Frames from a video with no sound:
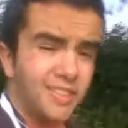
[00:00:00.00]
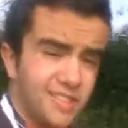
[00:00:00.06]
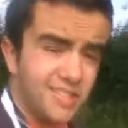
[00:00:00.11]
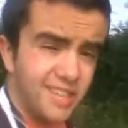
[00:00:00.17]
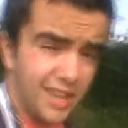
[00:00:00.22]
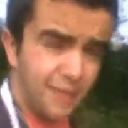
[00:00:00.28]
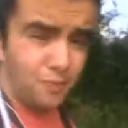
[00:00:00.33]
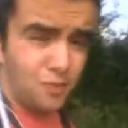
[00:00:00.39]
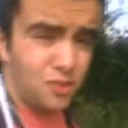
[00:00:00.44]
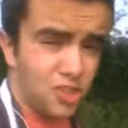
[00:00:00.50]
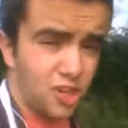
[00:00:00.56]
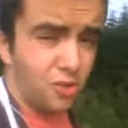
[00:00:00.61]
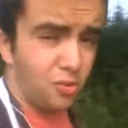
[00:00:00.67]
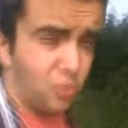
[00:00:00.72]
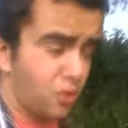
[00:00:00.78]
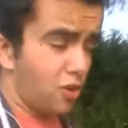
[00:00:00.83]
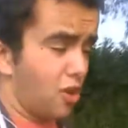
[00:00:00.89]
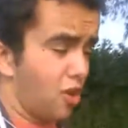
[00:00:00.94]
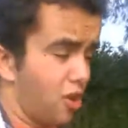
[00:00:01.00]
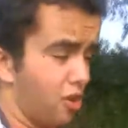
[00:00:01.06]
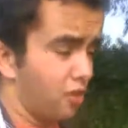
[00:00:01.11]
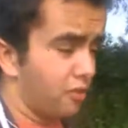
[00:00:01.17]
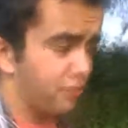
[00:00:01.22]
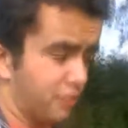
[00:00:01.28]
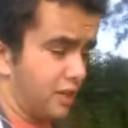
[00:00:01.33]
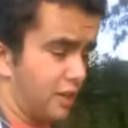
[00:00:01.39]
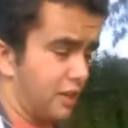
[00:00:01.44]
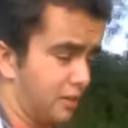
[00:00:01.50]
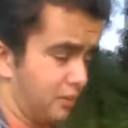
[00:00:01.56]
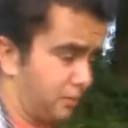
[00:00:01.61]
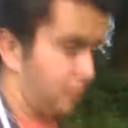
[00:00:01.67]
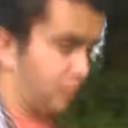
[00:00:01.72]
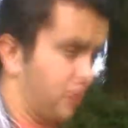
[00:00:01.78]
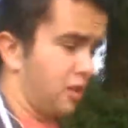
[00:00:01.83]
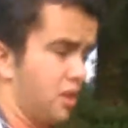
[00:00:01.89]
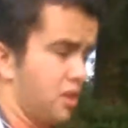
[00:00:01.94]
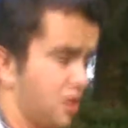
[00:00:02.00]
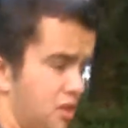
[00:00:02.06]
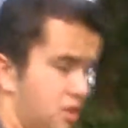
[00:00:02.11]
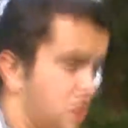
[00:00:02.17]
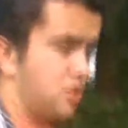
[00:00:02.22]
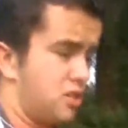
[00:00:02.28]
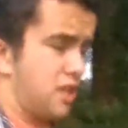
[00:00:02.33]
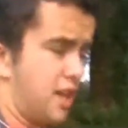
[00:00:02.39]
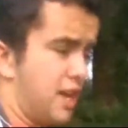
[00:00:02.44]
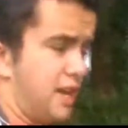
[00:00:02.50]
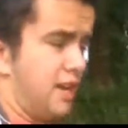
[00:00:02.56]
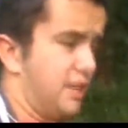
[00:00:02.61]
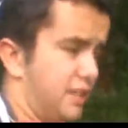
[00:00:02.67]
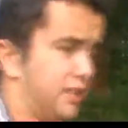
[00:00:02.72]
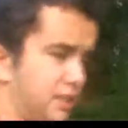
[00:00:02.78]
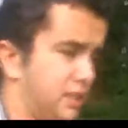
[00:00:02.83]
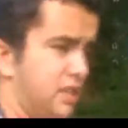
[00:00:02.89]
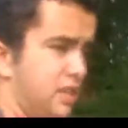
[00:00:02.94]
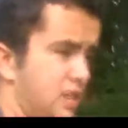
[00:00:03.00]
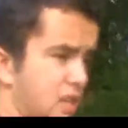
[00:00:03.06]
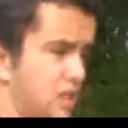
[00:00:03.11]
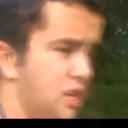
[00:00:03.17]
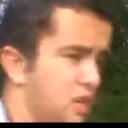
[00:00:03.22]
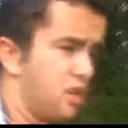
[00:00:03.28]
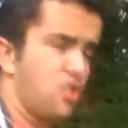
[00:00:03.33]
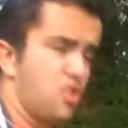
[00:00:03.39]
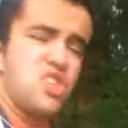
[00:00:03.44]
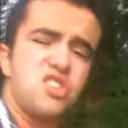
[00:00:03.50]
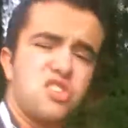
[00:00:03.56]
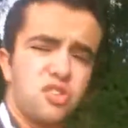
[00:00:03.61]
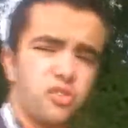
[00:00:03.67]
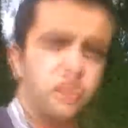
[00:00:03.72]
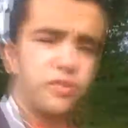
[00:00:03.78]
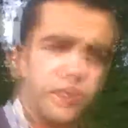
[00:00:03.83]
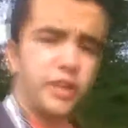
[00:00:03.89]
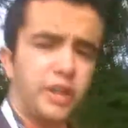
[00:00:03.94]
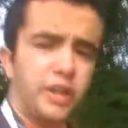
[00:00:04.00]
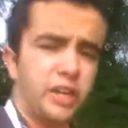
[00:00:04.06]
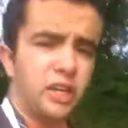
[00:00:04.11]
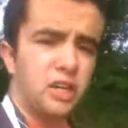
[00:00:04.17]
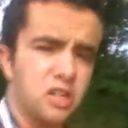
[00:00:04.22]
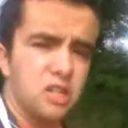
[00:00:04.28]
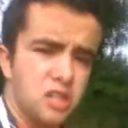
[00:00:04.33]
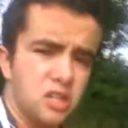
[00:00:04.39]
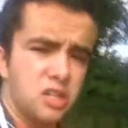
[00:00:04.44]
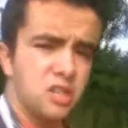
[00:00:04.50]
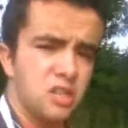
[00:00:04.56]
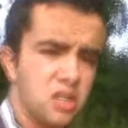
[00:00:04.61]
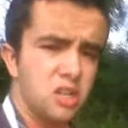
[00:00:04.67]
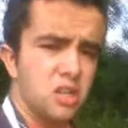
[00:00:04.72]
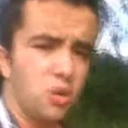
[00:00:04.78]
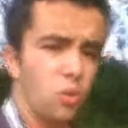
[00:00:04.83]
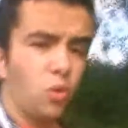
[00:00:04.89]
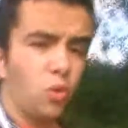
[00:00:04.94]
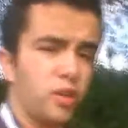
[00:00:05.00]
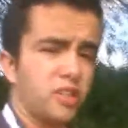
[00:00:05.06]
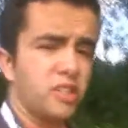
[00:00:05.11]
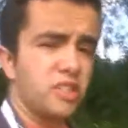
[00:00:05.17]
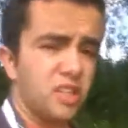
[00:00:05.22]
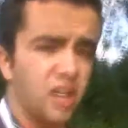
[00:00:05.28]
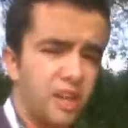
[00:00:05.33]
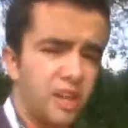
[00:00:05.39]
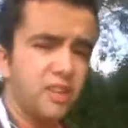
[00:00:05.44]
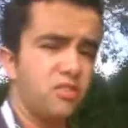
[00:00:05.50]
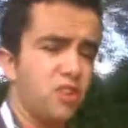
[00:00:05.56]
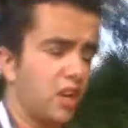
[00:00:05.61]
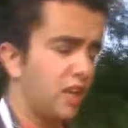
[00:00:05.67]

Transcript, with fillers: the same joke of um, saying, this is a very one-sided